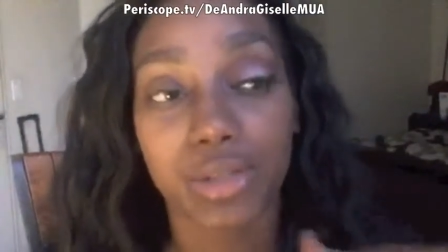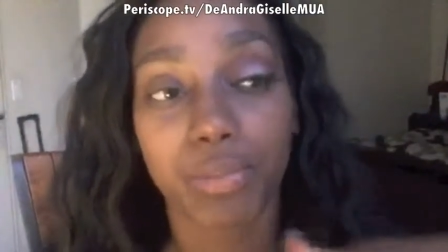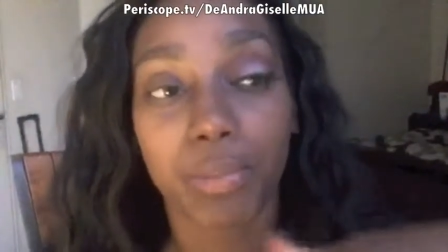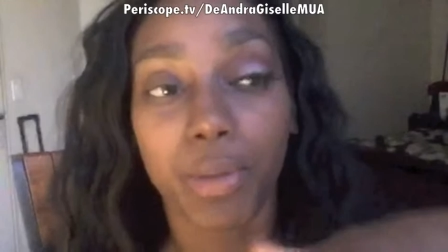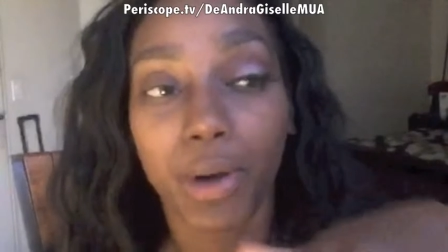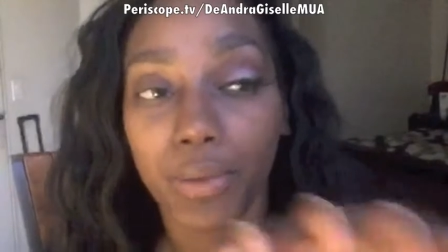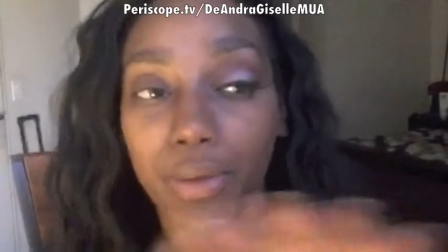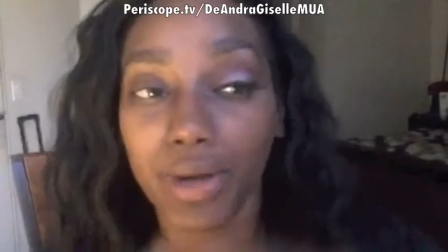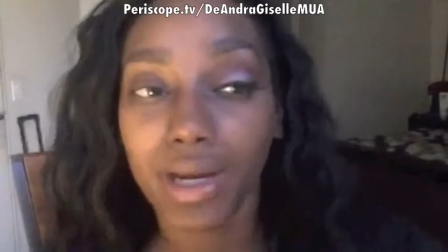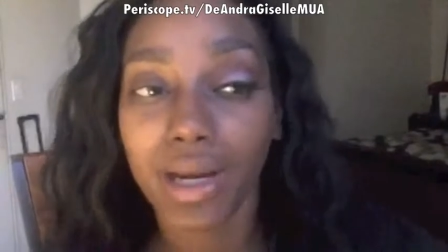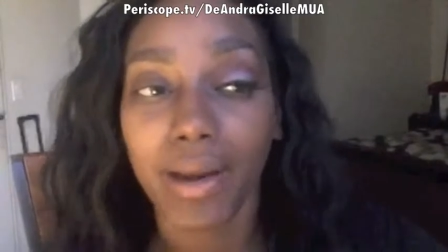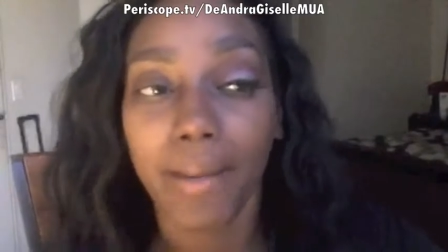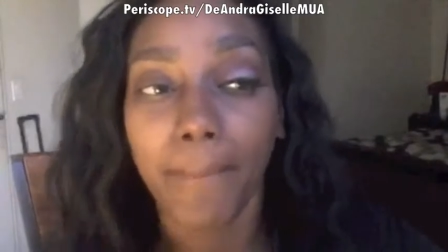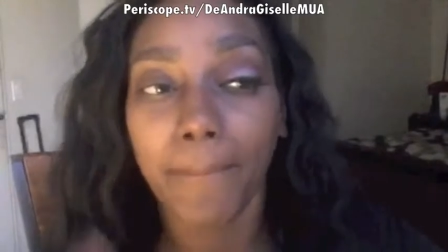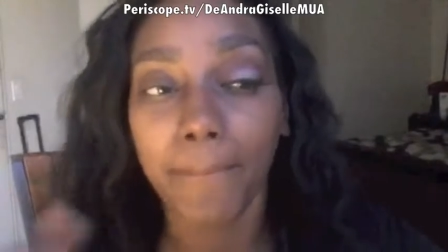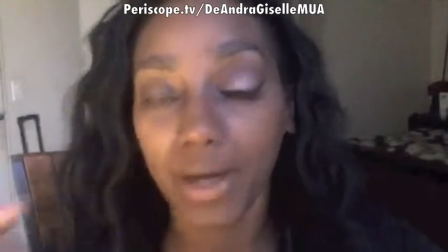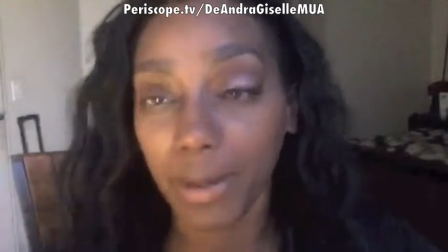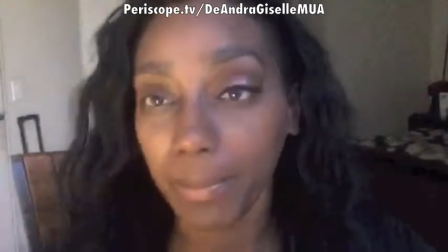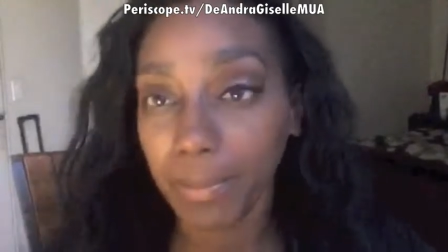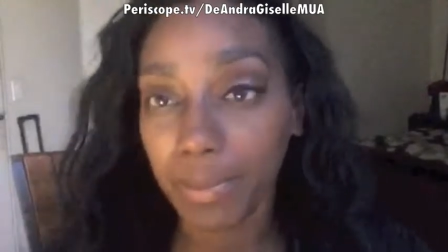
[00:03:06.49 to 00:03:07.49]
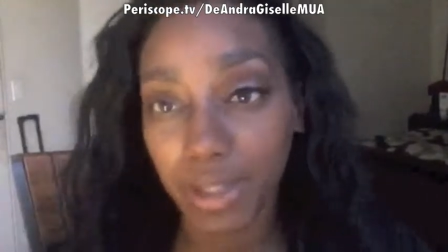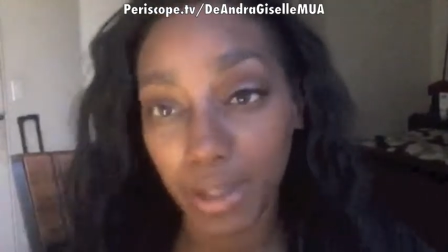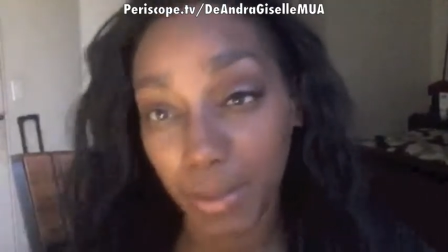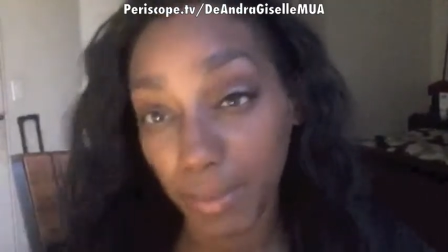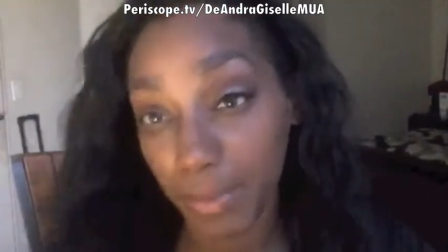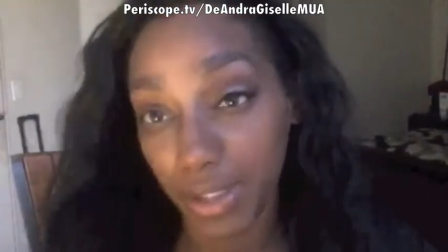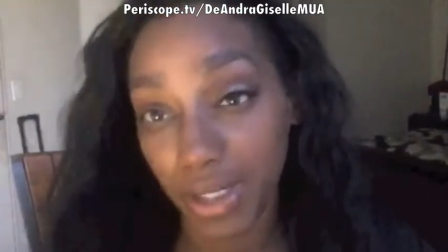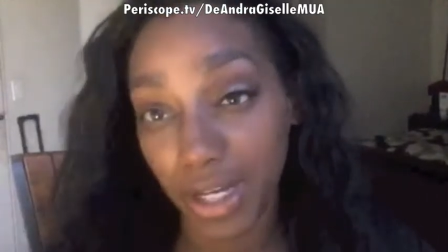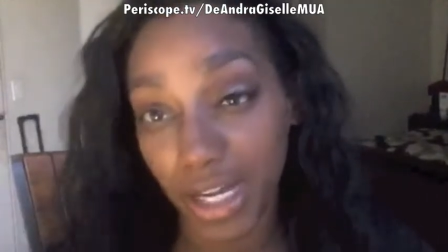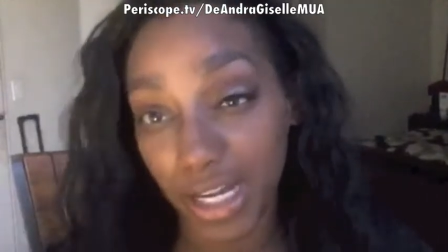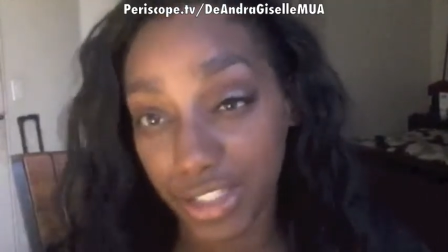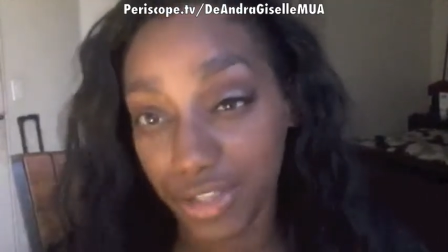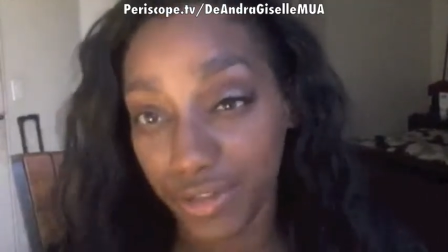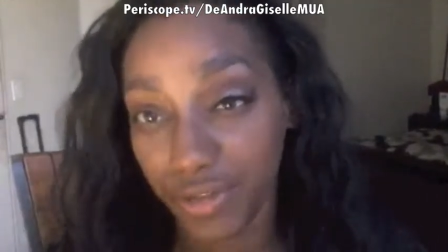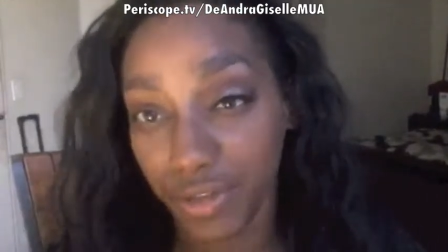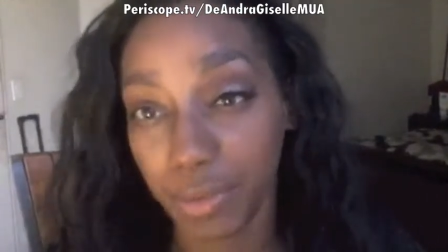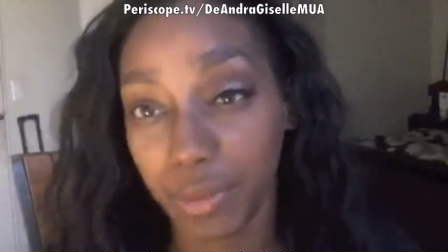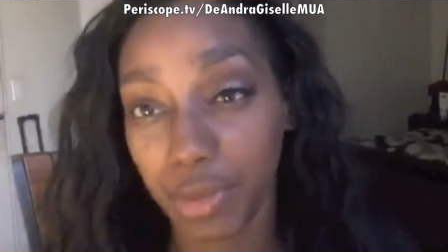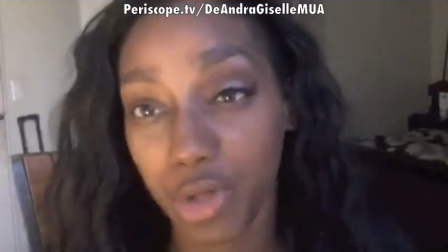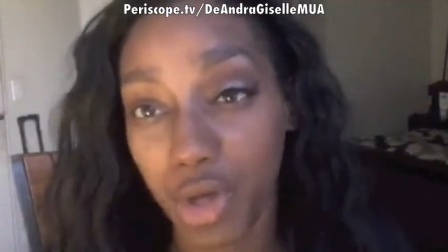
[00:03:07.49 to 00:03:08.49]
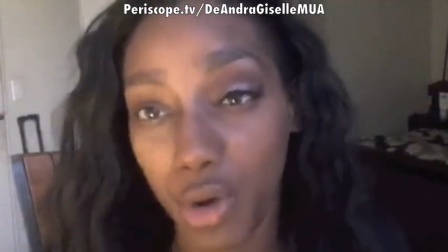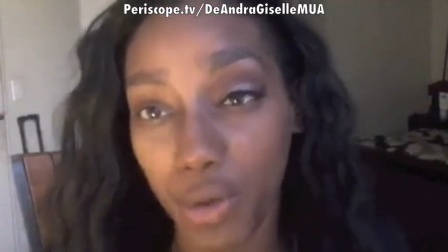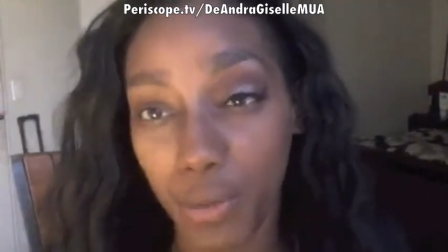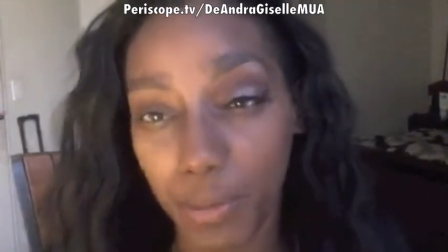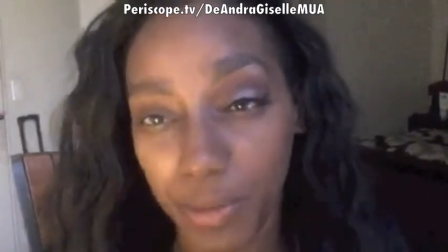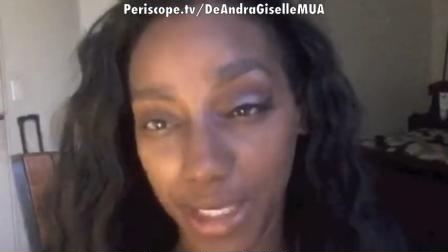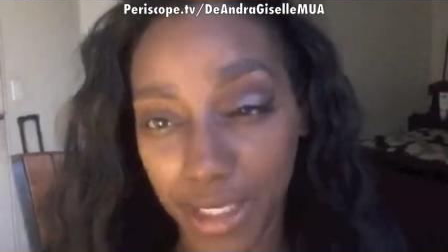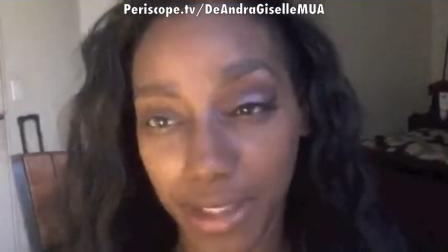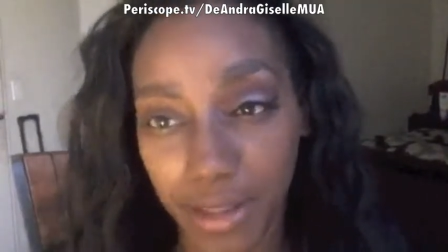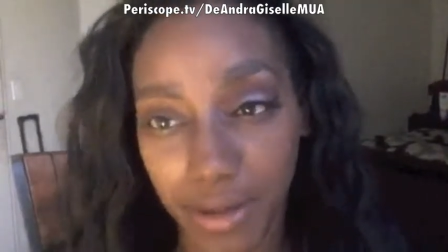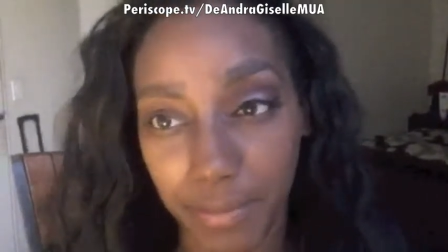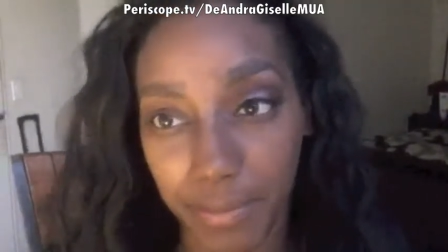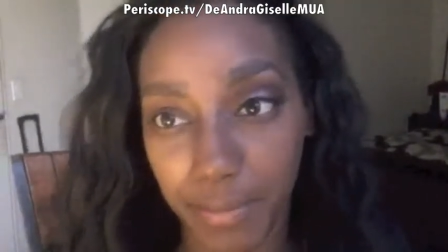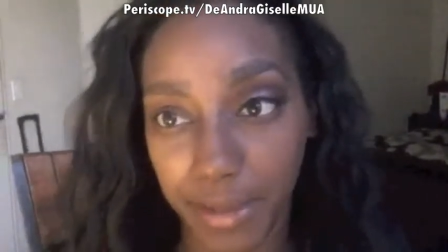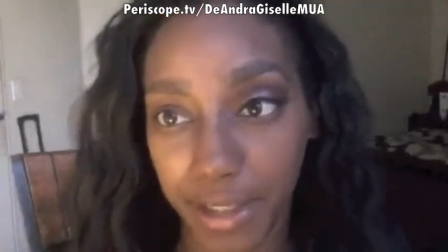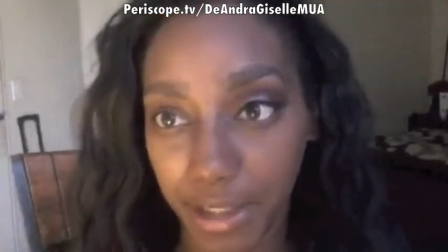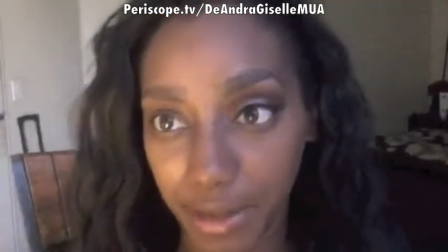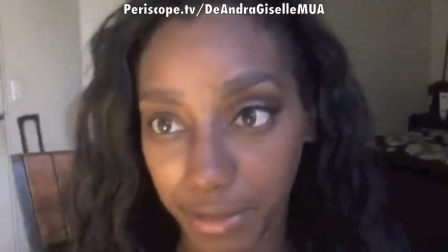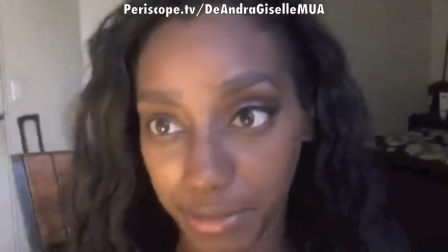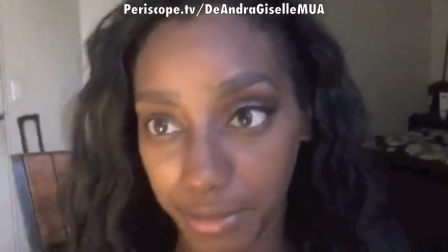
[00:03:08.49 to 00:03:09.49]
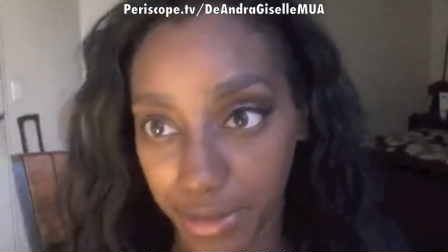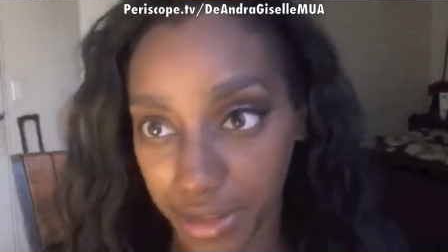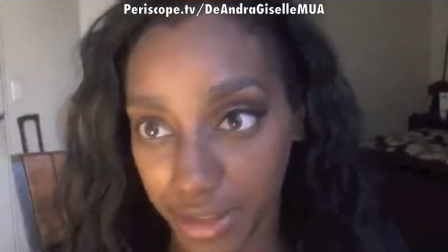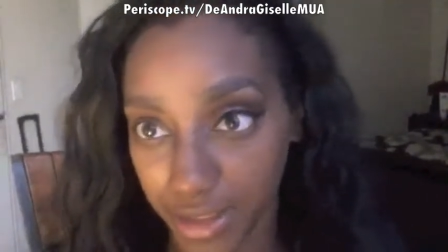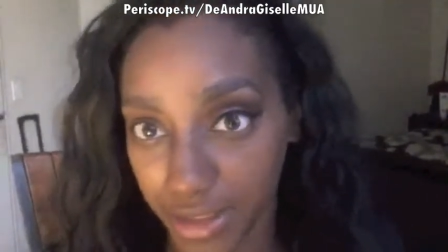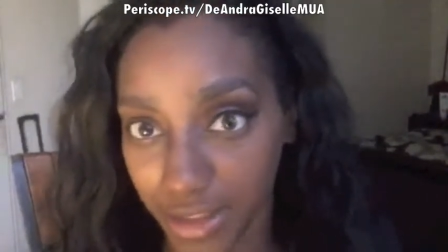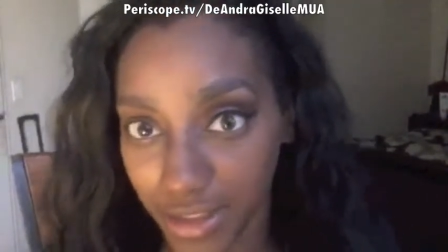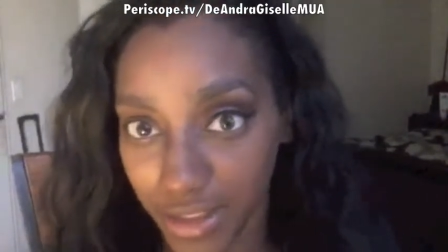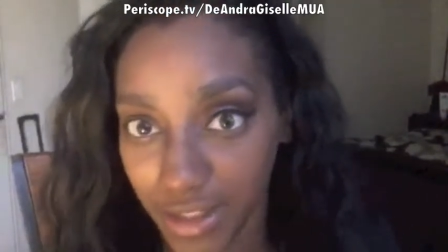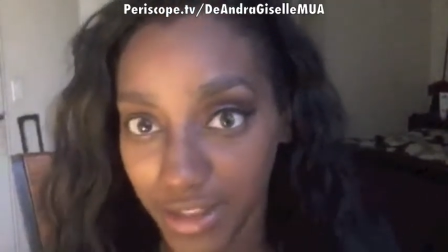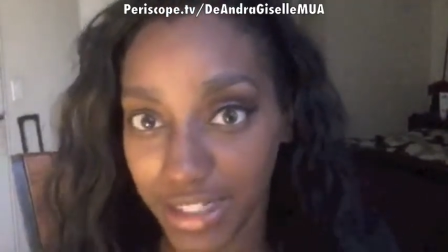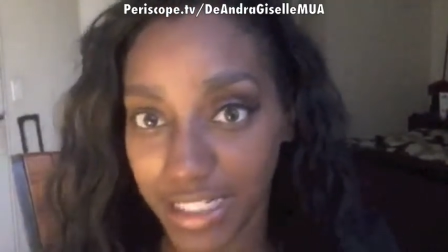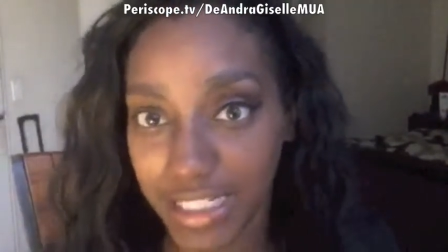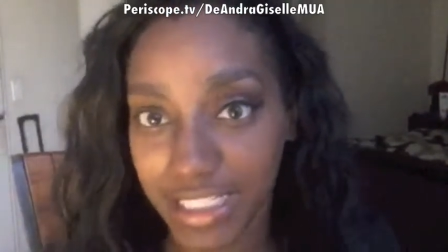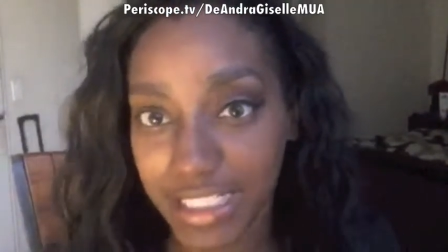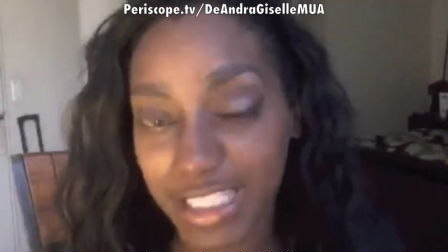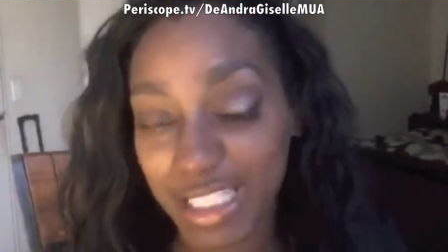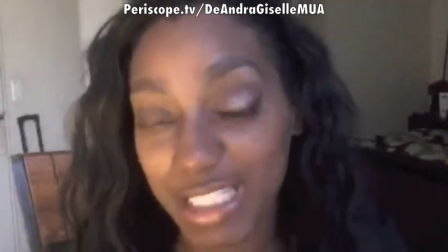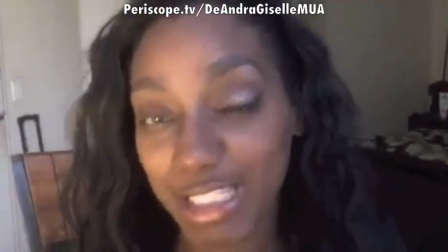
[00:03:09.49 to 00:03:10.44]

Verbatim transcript: but we're going to bump it up a notch from no makeup, makeup look, all right?